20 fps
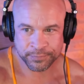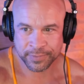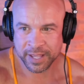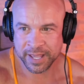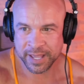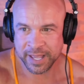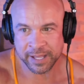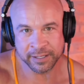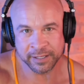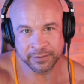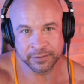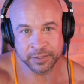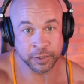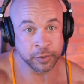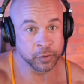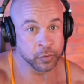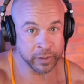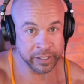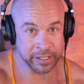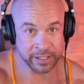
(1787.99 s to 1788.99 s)
in 2
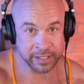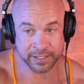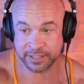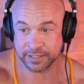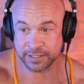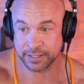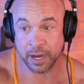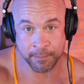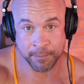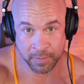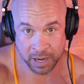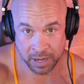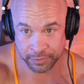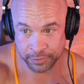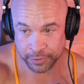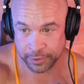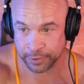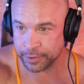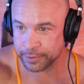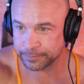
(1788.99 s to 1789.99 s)
weeks, a
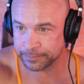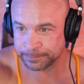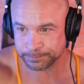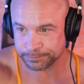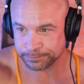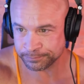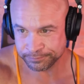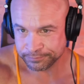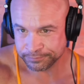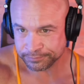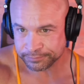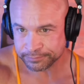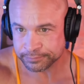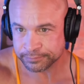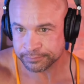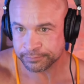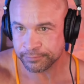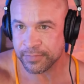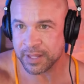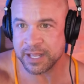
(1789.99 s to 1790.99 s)
month,
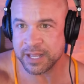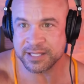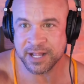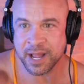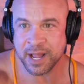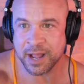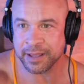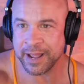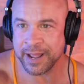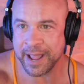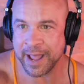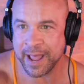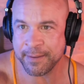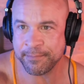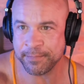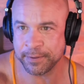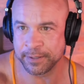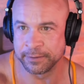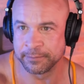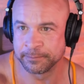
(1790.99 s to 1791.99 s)
it's not going to
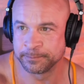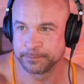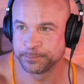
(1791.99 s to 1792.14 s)
happen.